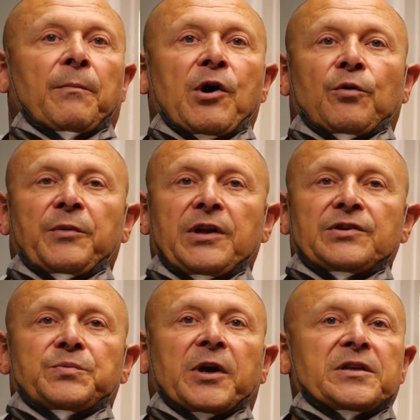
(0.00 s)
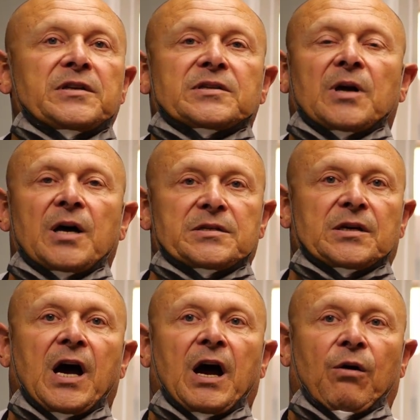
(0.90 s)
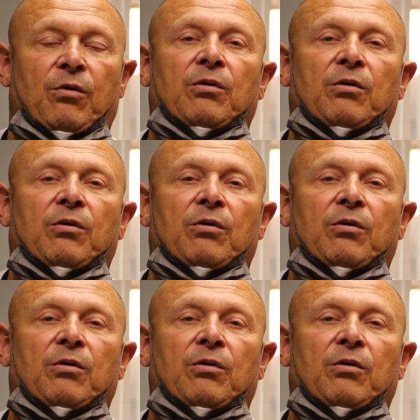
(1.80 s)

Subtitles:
by all means, we could discuss how